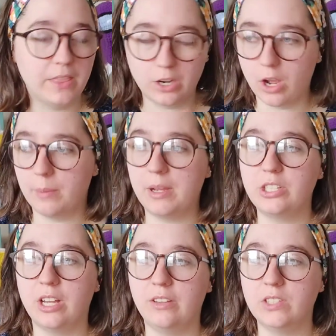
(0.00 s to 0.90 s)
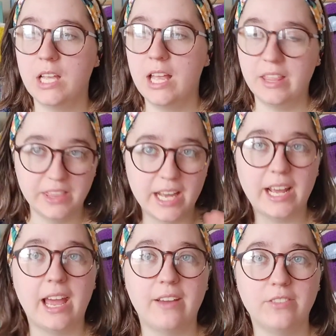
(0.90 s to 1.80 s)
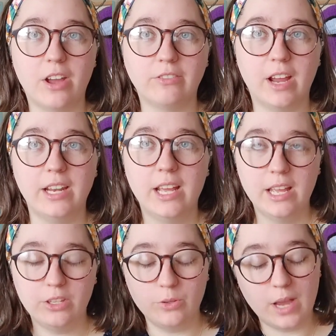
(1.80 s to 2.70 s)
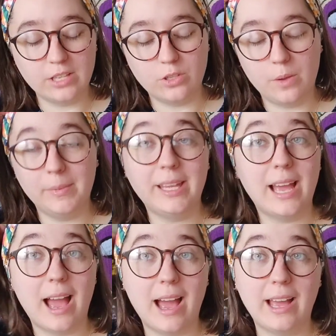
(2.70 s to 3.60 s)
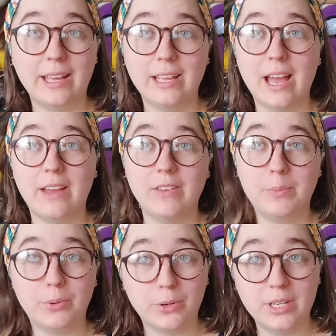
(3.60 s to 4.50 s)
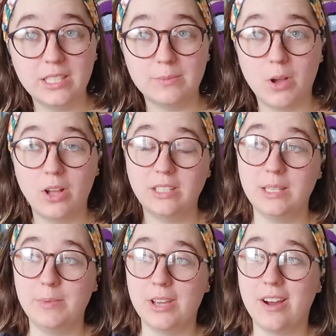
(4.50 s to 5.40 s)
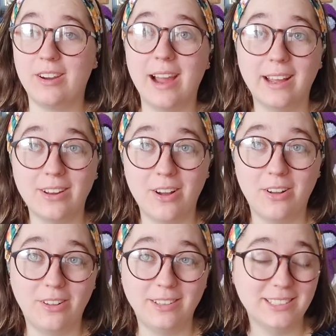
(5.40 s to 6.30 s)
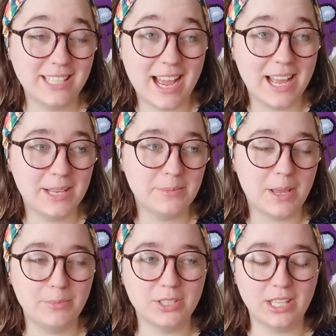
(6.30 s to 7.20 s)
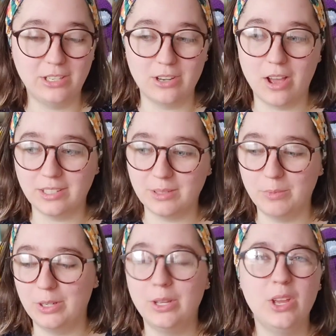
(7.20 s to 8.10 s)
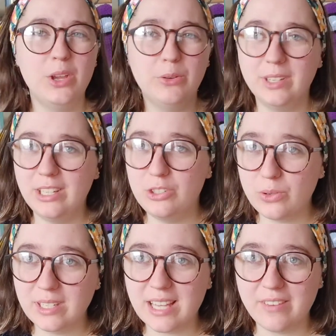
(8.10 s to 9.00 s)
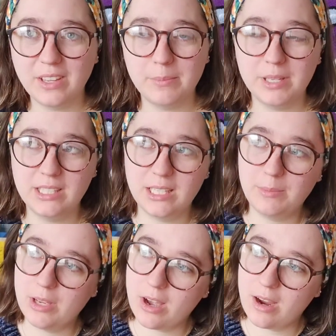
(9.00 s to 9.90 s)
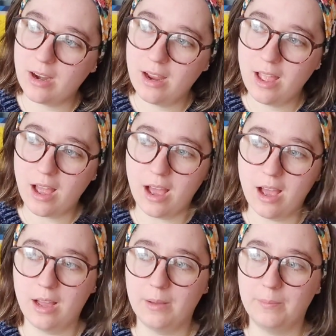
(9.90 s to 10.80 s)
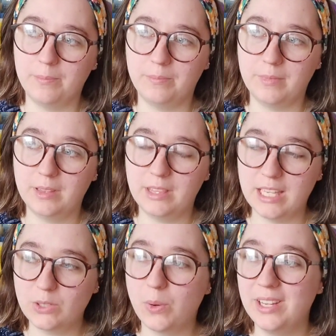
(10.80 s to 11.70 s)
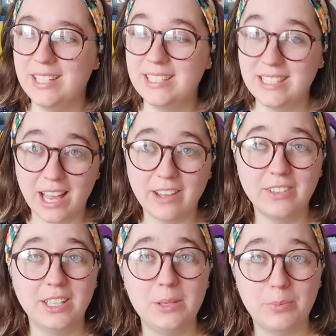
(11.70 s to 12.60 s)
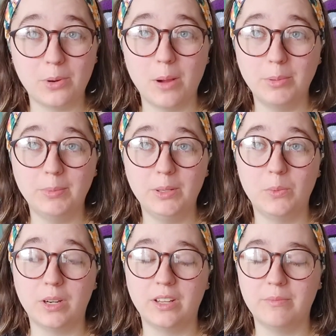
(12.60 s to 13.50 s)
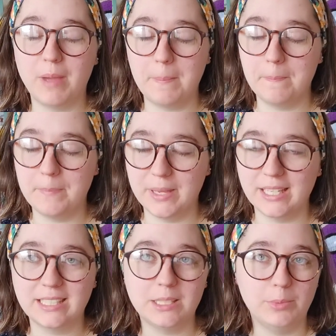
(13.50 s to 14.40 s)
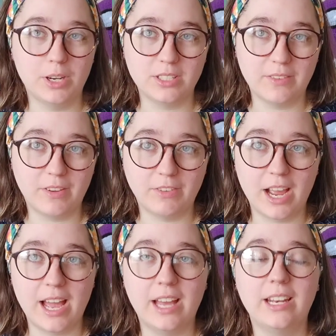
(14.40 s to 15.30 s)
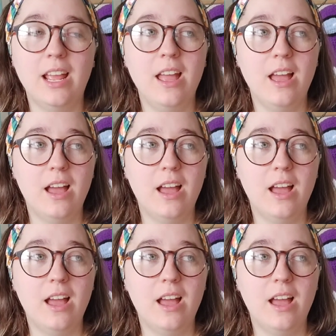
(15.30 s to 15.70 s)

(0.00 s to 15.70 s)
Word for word: that are on my shelves that I have not read. You guys know me, I have a pretty small T B R at all times. I'm just like not someone who really enjoys having a big T B R. Um, this one is definitely probably one of my biggest T B Rs I've ever had.